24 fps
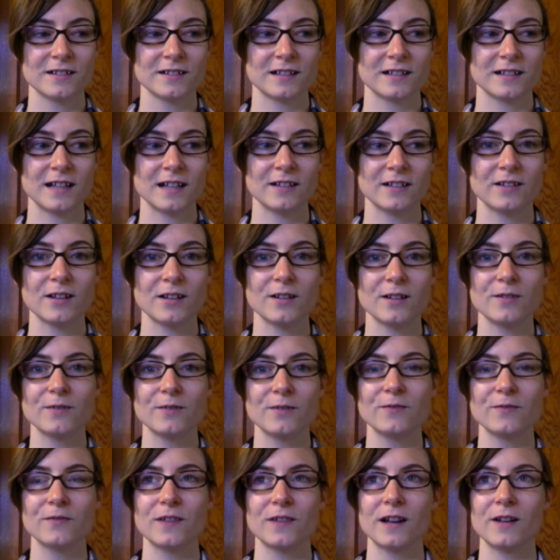I
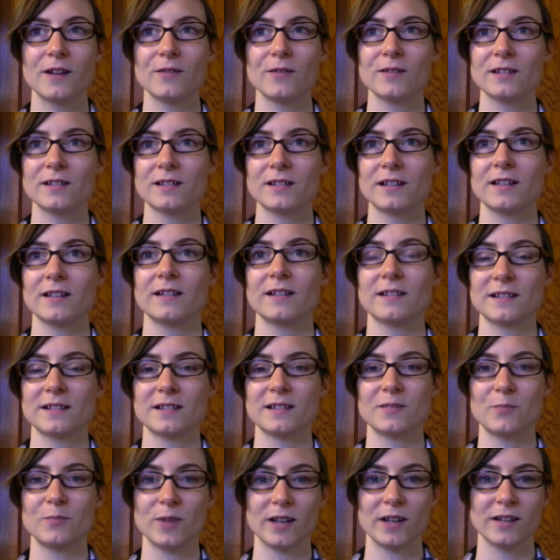love how this can
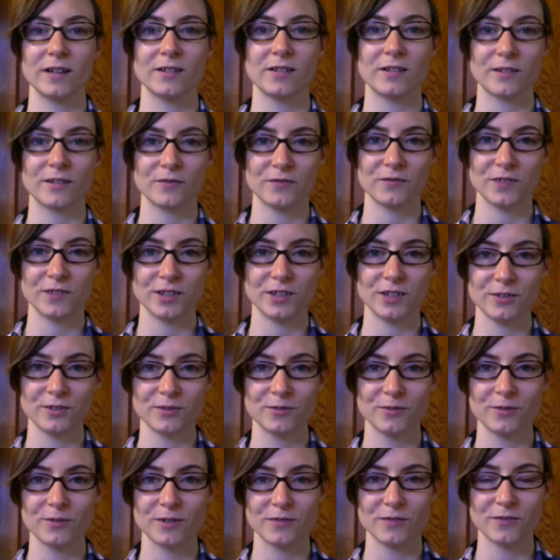expand our
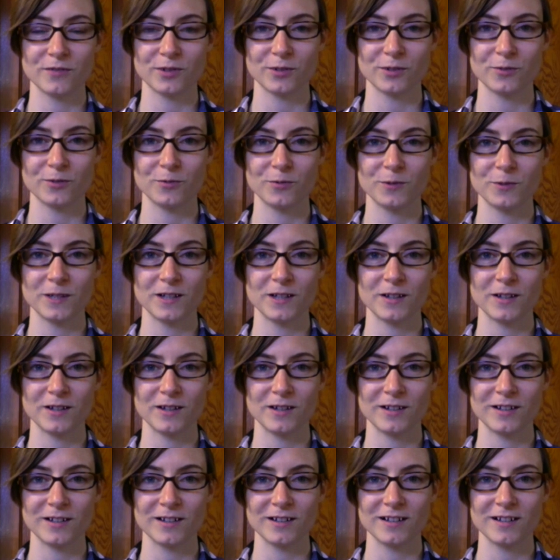view of who we
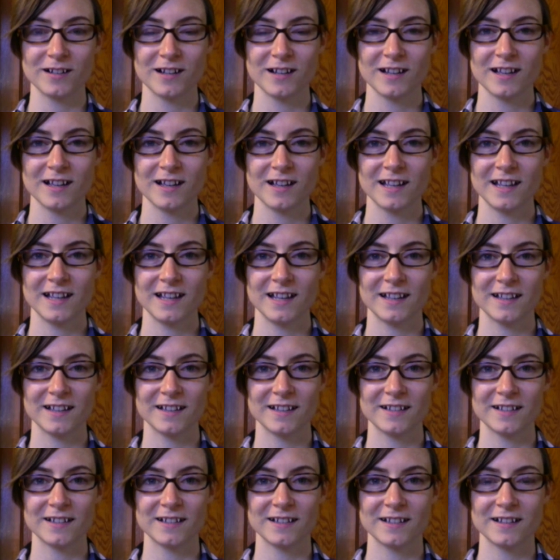are
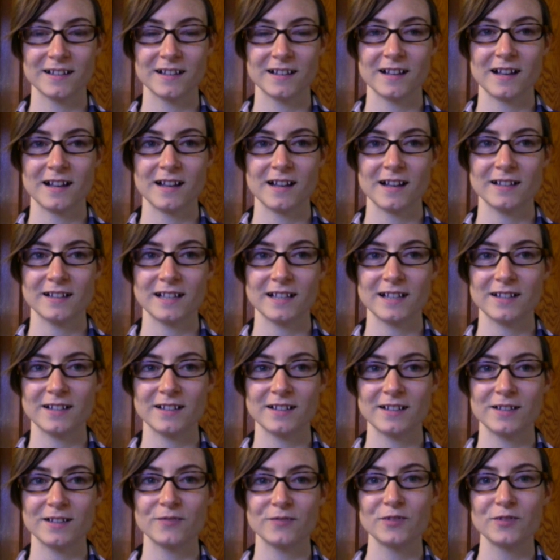and like
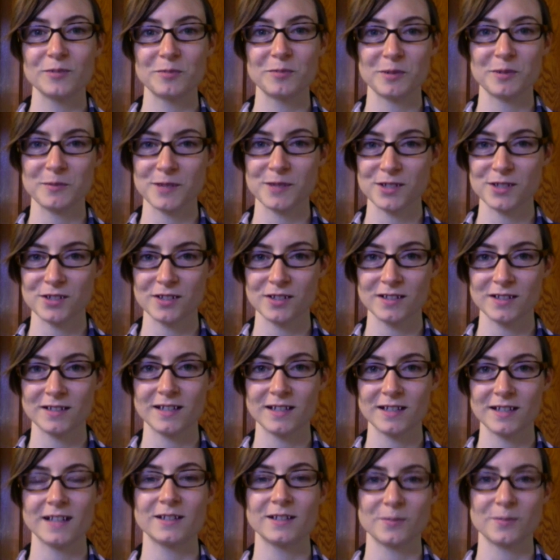give you permission to
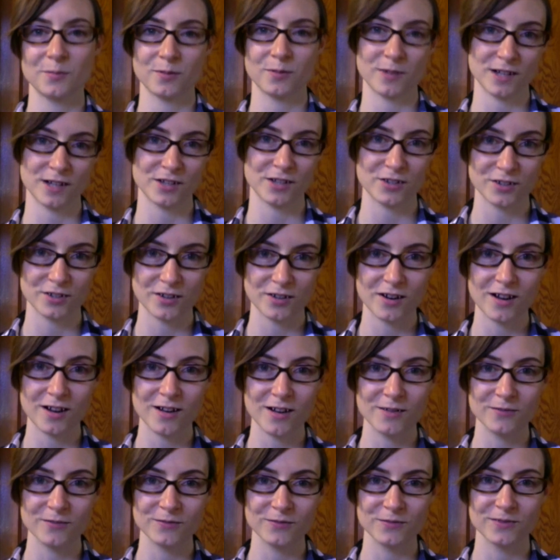take the pressure
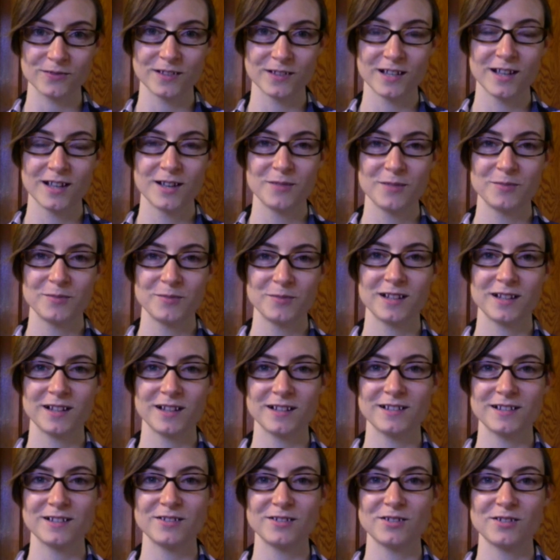off,
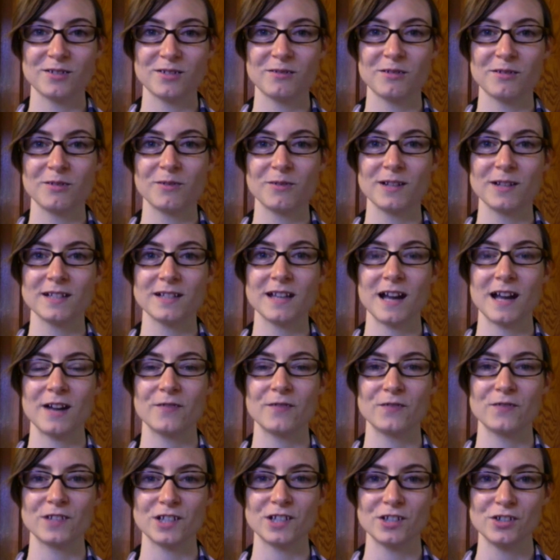because you don't always
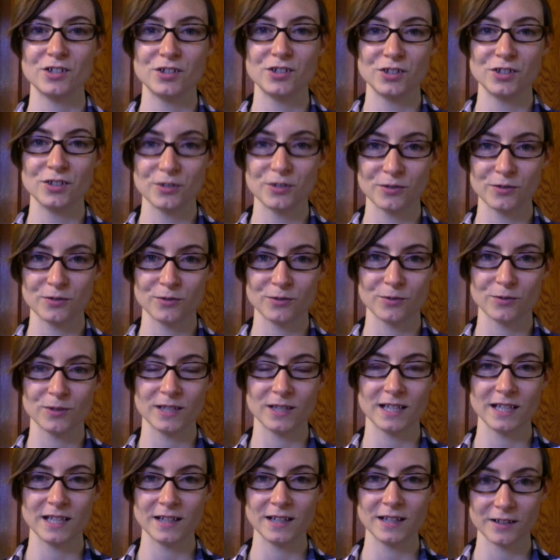have to do
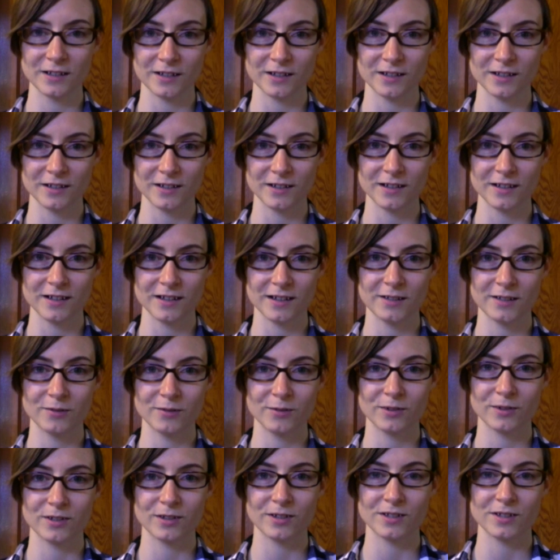here in
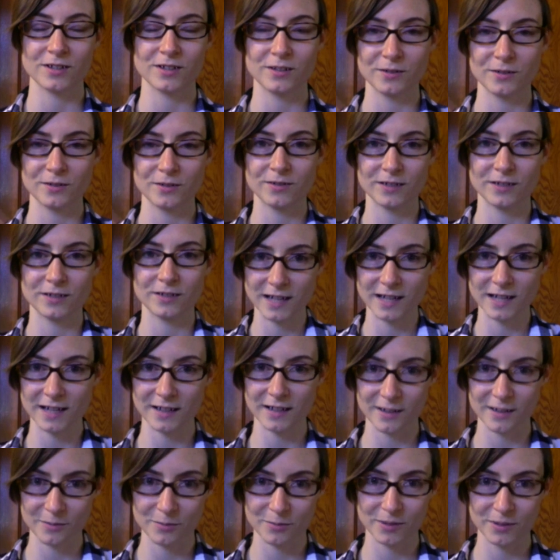order to
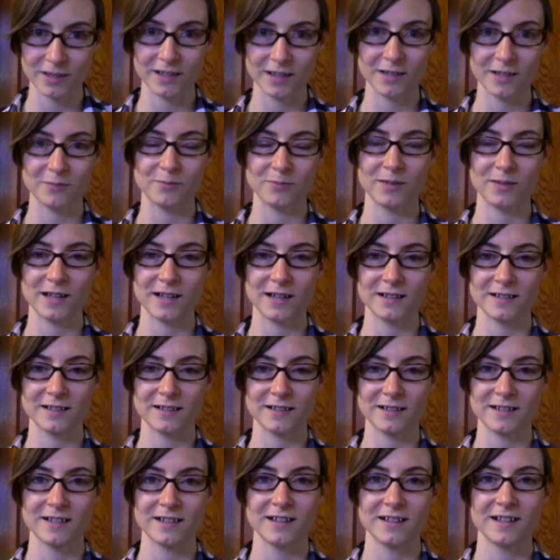create a big impact.